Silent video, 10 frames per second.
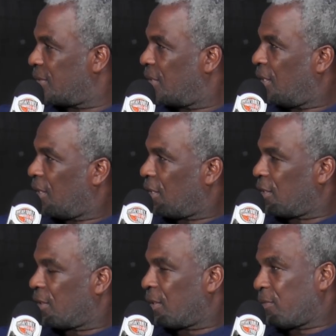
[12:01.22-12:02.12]
Mm. You
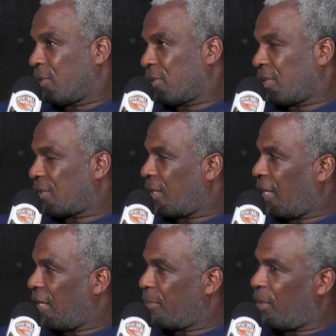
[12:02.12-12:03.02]
know, they won 6 out of
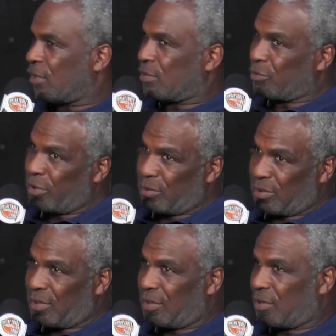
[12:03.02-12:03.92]
8. Boston, what,
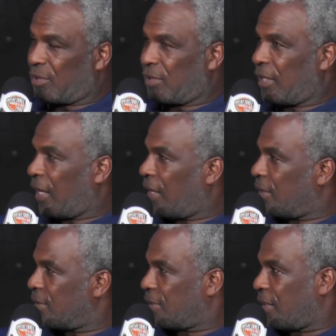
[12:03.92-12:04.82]
10
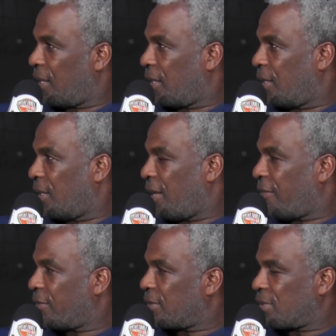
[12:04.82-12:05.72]
out of
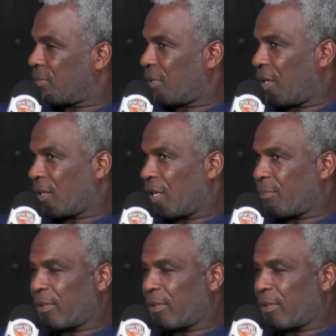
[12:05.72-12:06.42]
11 or something like that.